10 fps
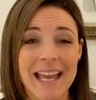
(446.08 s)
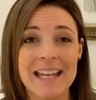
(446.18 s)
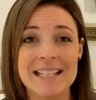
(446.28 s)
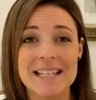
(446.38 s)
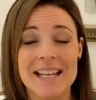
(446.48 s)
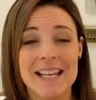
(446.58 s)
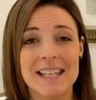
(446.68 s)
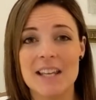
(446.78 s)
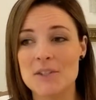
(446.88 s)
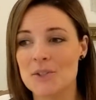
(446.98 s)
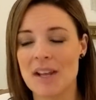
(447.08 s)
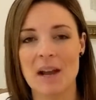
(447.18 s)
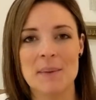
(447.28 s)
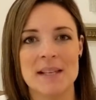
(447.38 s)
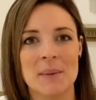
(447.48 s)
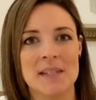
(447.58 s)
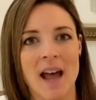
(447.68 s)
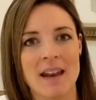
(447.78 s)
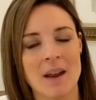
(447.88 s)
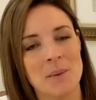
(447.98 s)
And yesterday I was
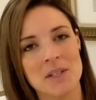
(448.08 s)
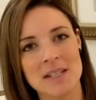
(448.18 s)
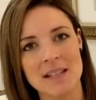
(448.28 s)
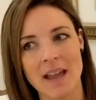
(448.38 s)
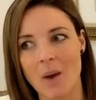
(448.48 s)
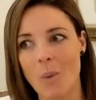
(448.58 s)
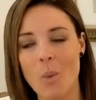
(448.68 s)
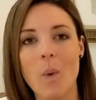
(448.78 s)
outside and I was just like,